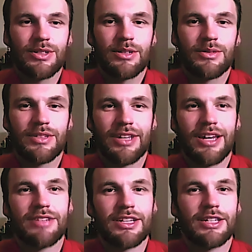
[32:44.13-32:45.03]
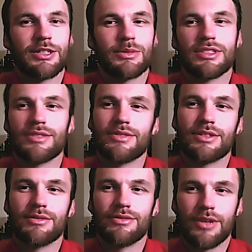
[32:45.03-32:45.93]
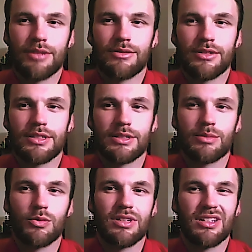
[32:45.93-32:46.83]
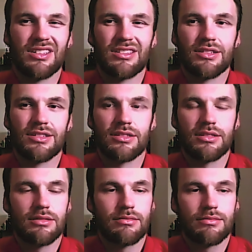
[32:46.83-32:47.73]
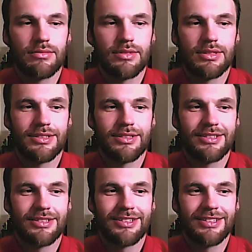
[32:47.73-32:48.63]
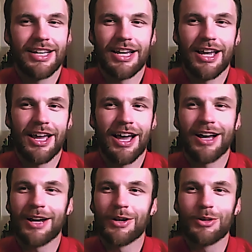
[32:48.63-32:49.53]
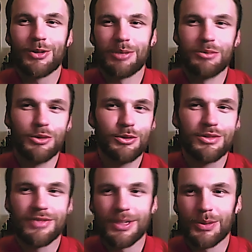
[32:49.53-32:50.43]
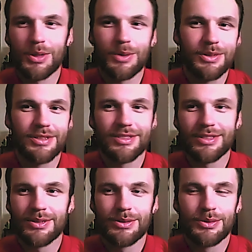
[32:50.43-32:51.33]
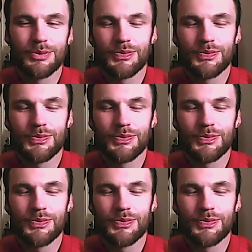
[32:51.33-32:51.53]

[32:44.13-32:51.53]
I don't really have like any specific favorites. It's more like just like I go through like moods of like what I want to listen to.